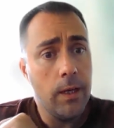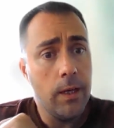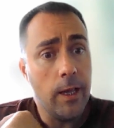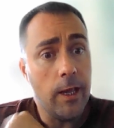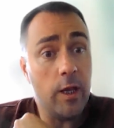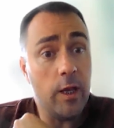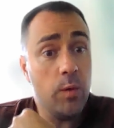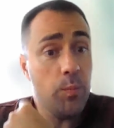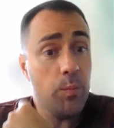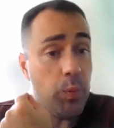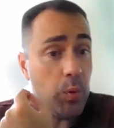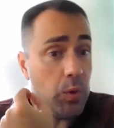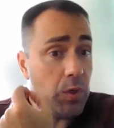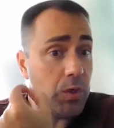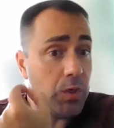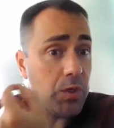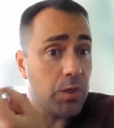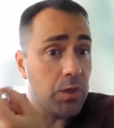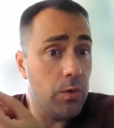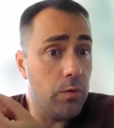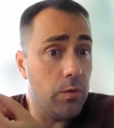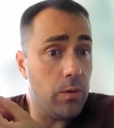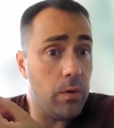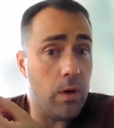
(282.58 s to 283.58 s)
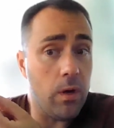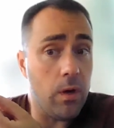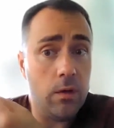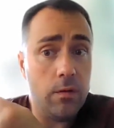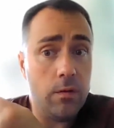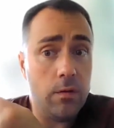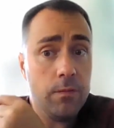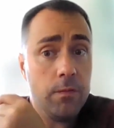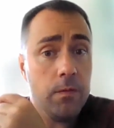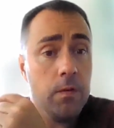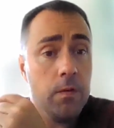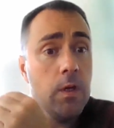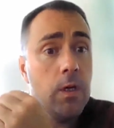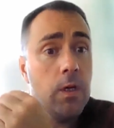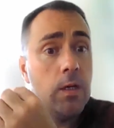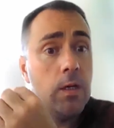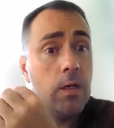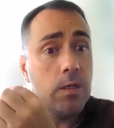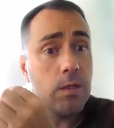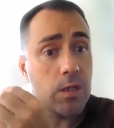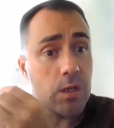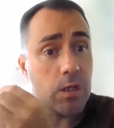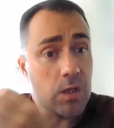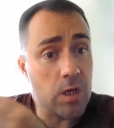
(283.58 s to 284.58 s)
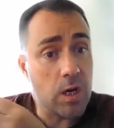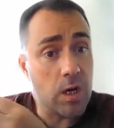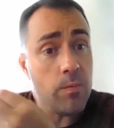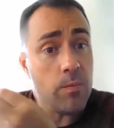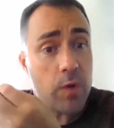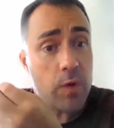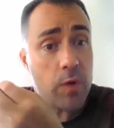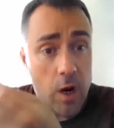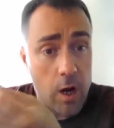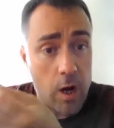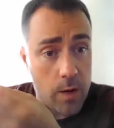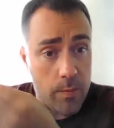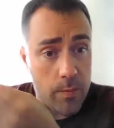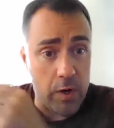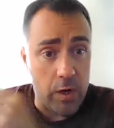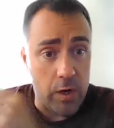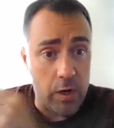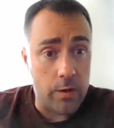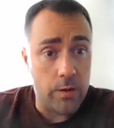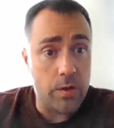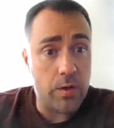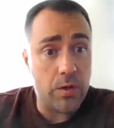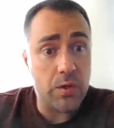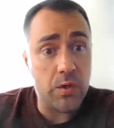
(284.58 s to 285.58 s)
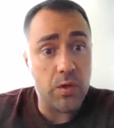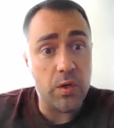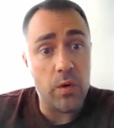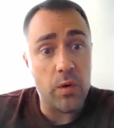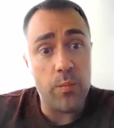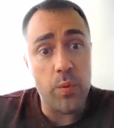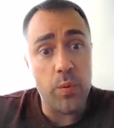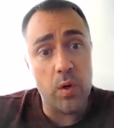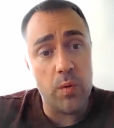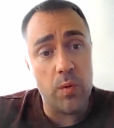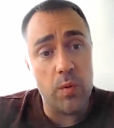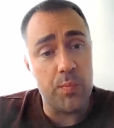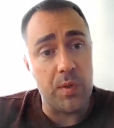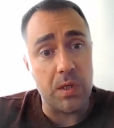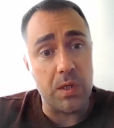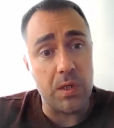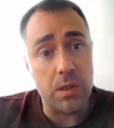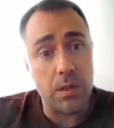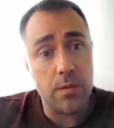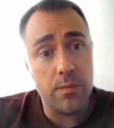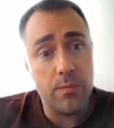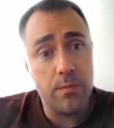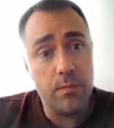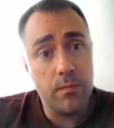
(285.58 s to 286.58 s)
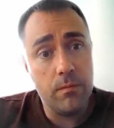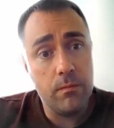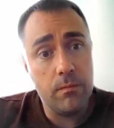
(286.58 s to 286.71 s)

in pursuit of some common understood purpose.